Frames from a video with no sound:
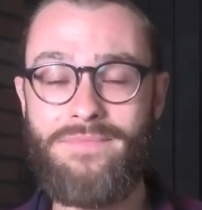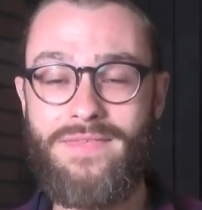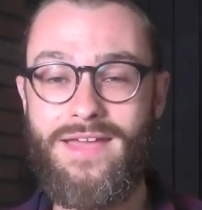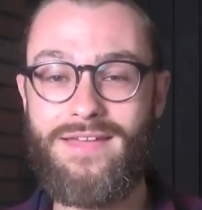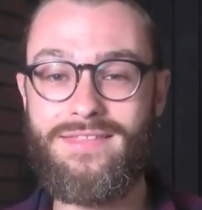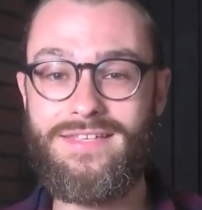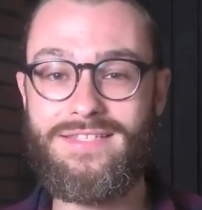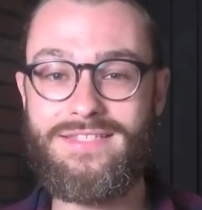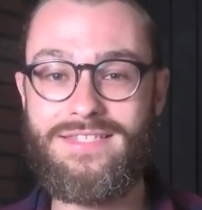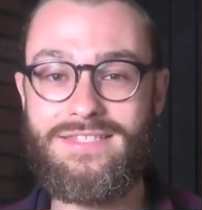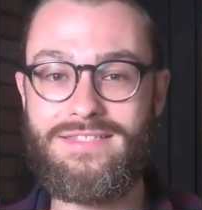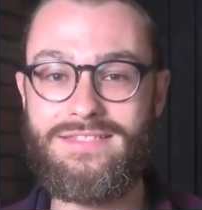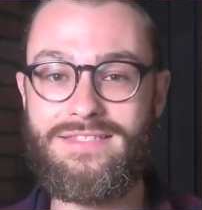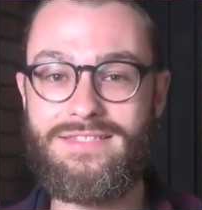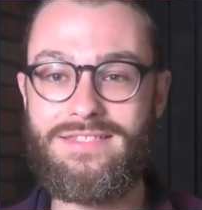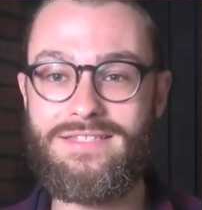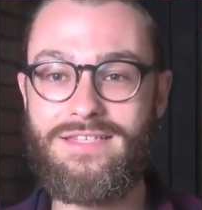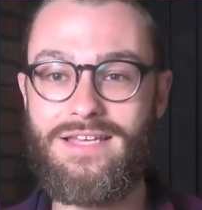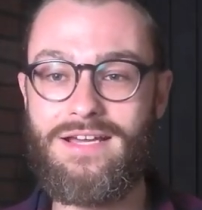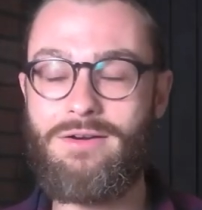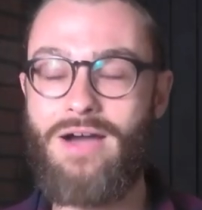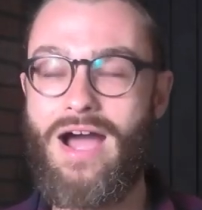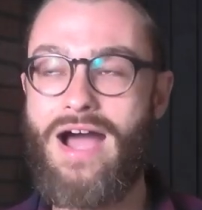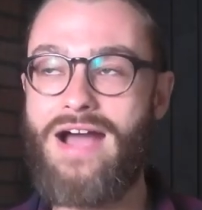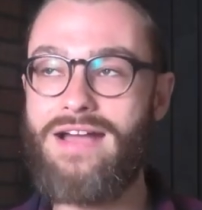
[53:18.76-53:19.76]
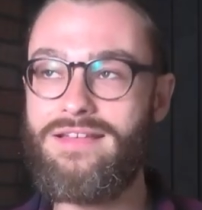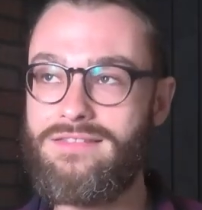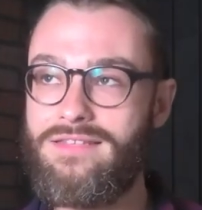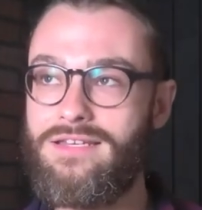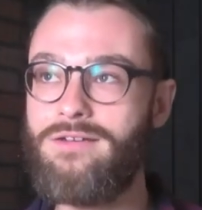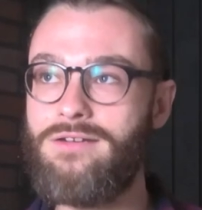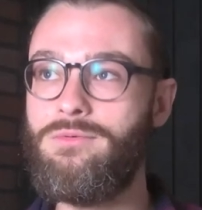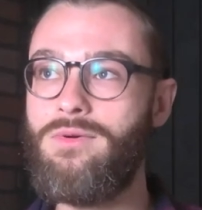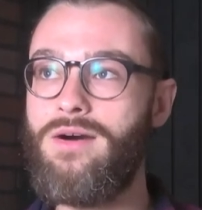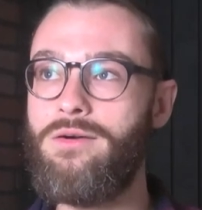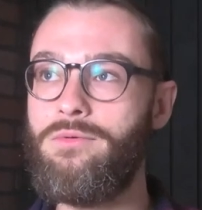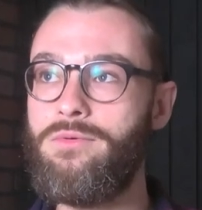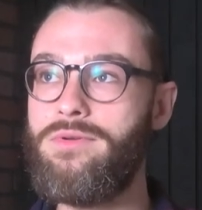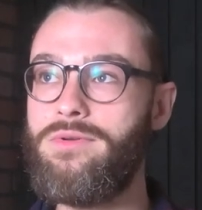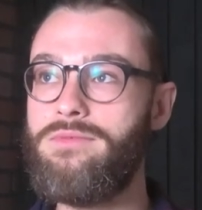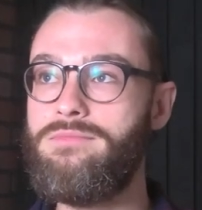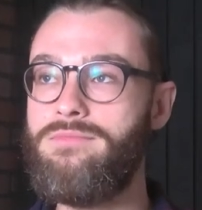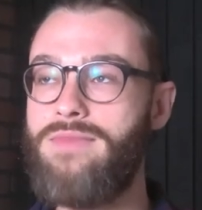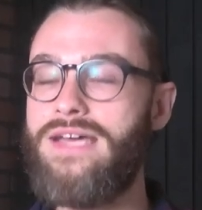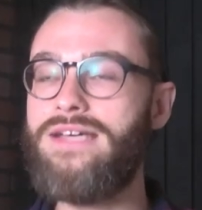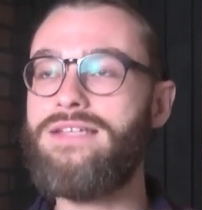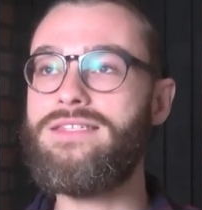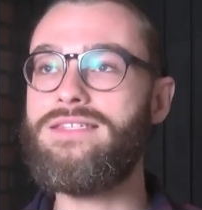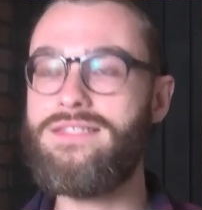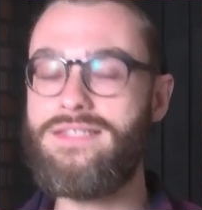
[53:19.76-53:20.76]
And this is, I think, what would
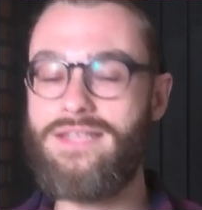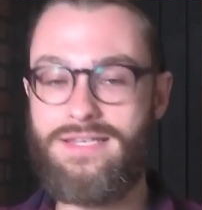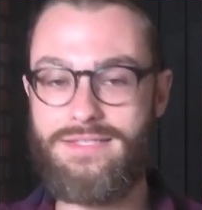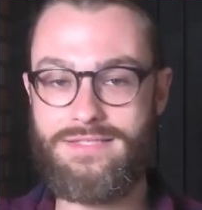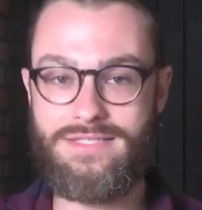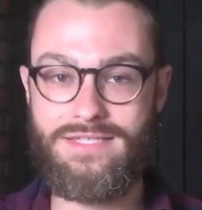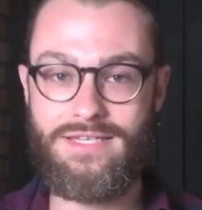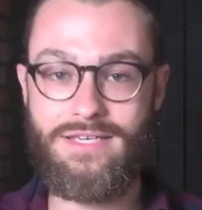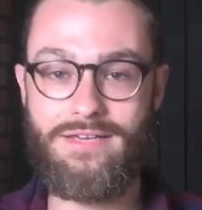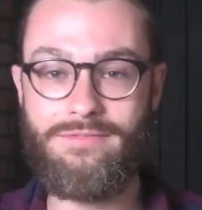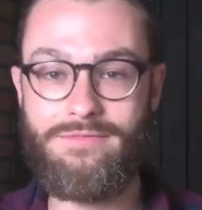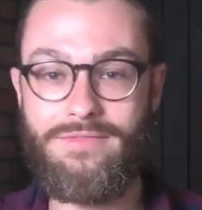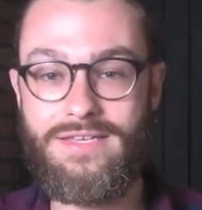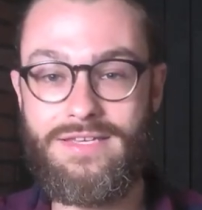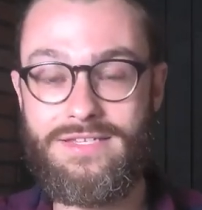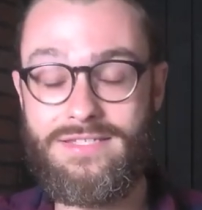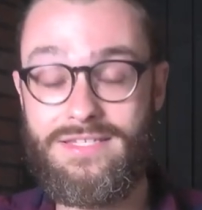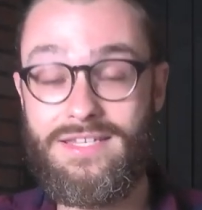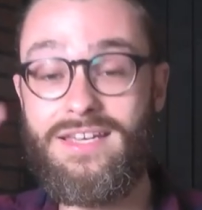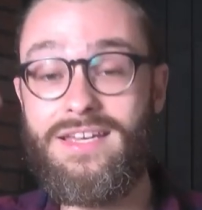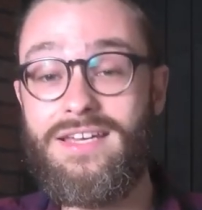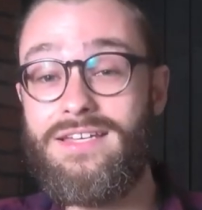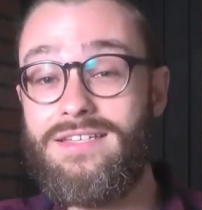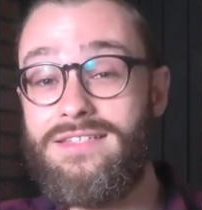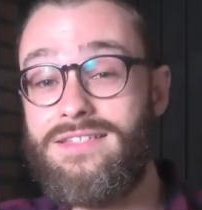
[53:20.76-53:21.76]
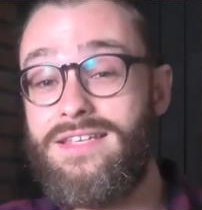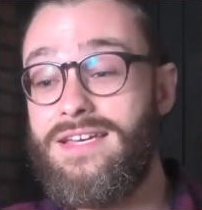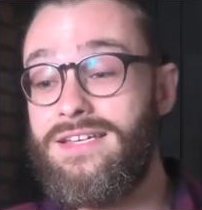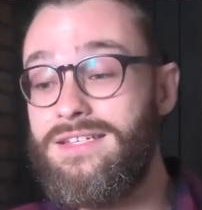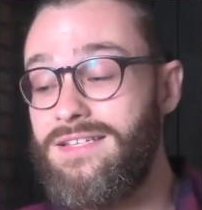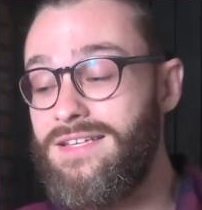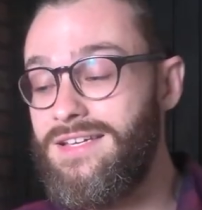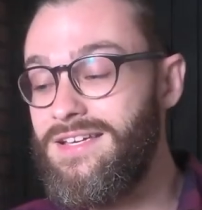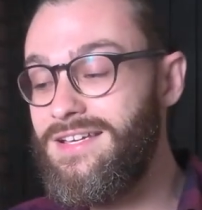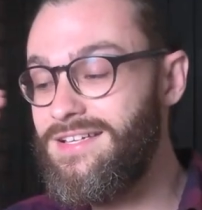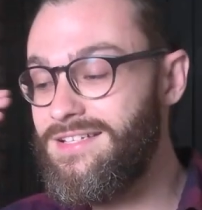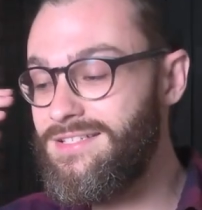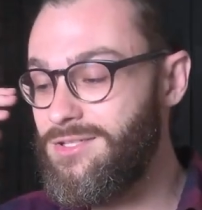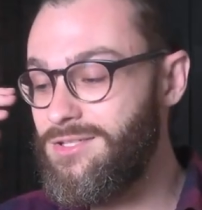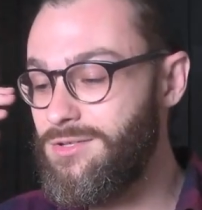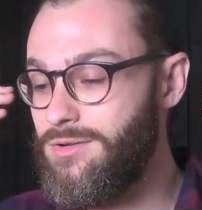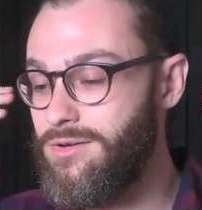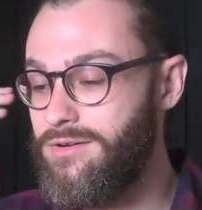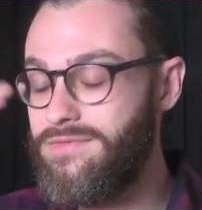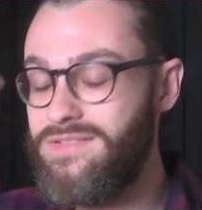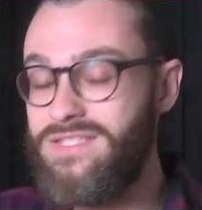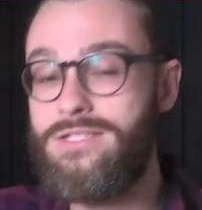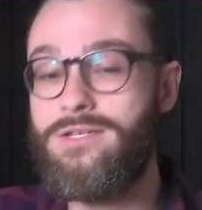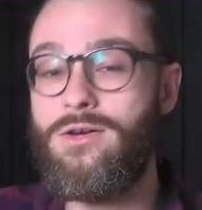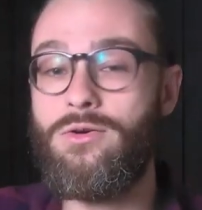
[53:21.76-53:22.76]
make sense if this is a sort
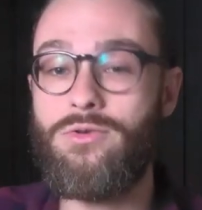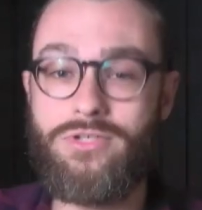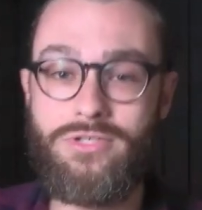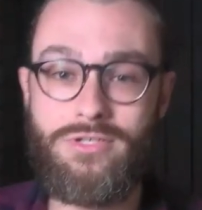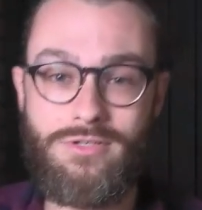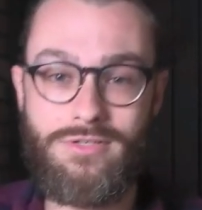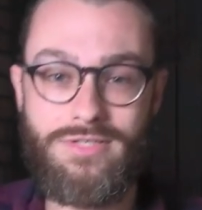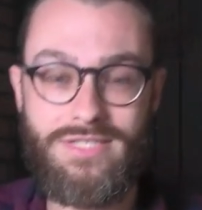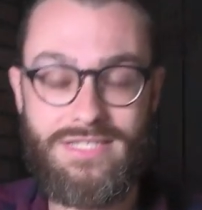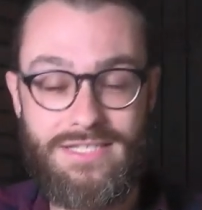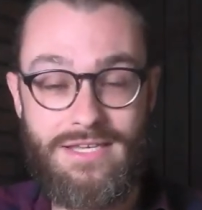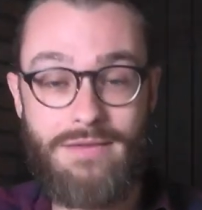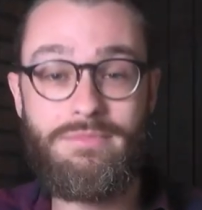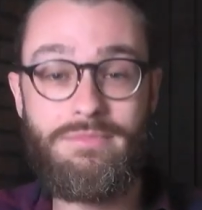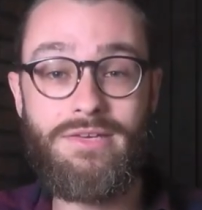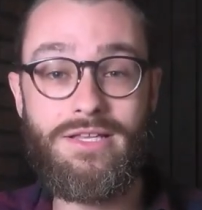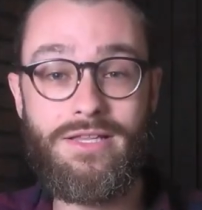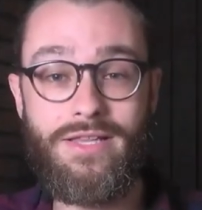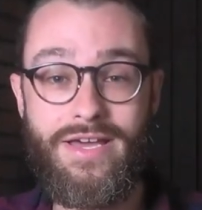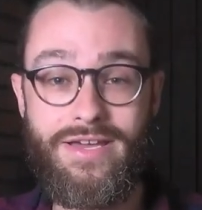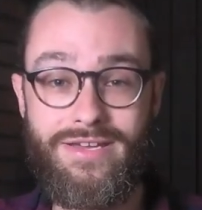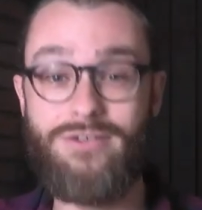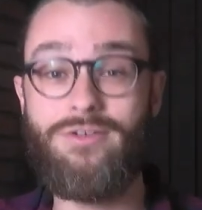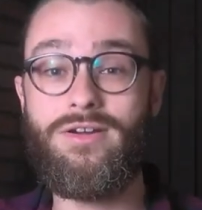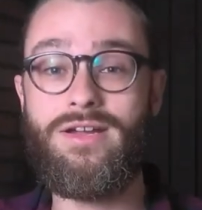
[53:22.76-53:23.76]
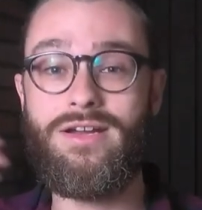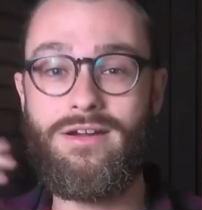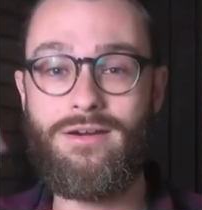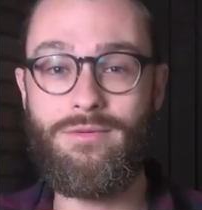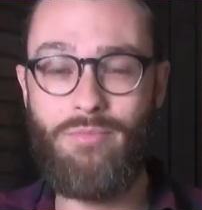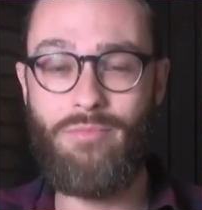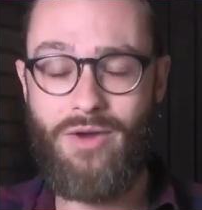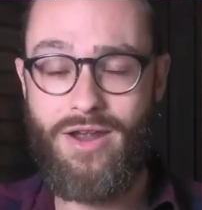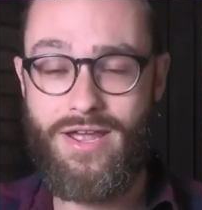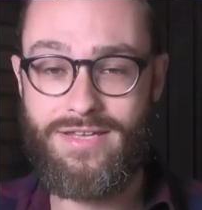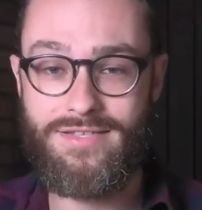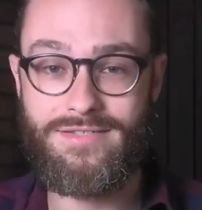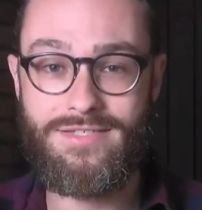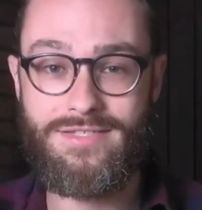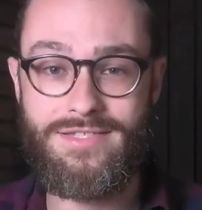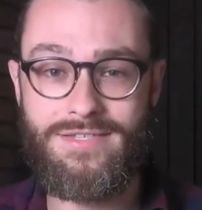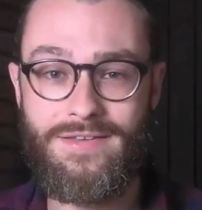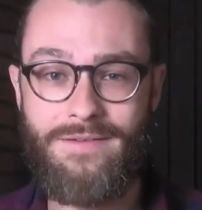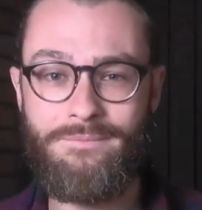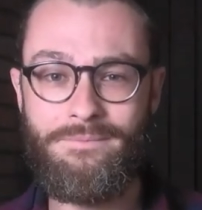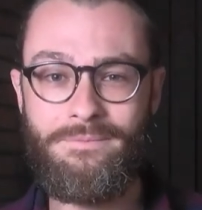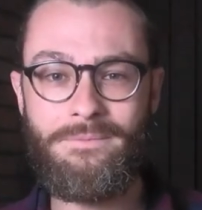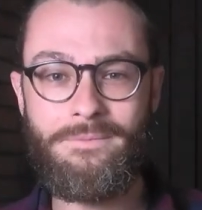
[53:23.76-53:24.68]
of social simulator in our brains.